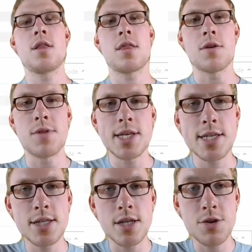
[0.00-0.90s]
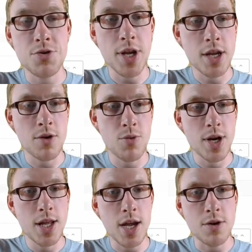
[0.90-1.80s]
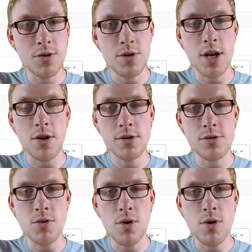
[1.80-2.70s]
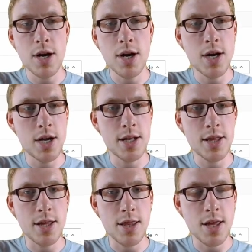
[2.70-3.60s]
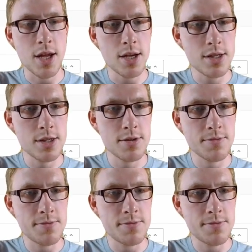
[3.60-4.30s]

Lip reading: So this is a trick really how you can also order the things